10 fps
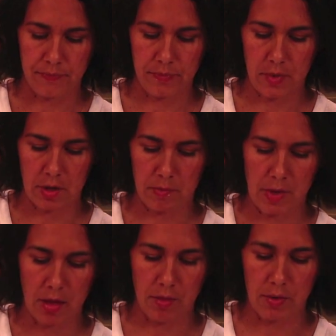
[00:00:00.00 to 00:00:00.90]
And there's my
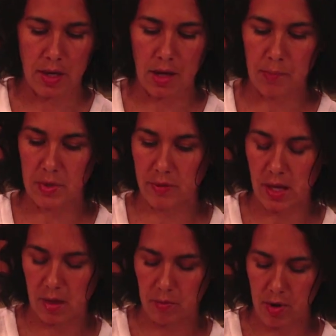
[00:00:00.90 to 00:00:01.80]
3 cups of
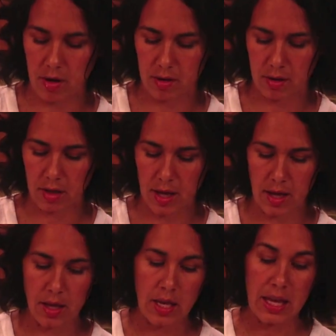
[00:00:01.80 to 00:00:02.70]
quinoa,
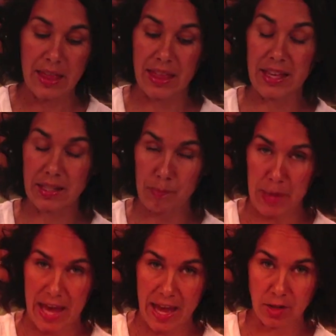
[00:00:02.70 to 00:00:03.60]
okay? This
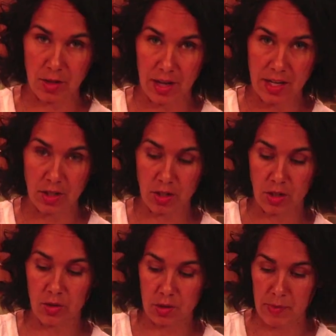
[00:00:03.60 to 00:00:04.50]
batch that I just
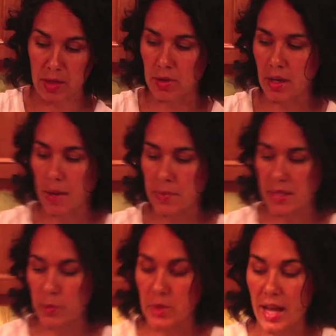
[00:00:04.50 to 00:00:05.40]
used, my 3 cups,
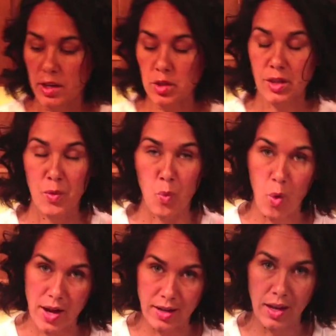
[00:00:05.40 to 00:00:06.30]
it was actually
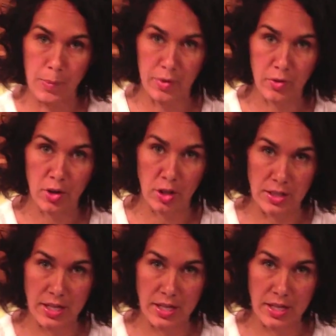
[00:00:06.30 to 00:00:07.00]
1 cup of cooked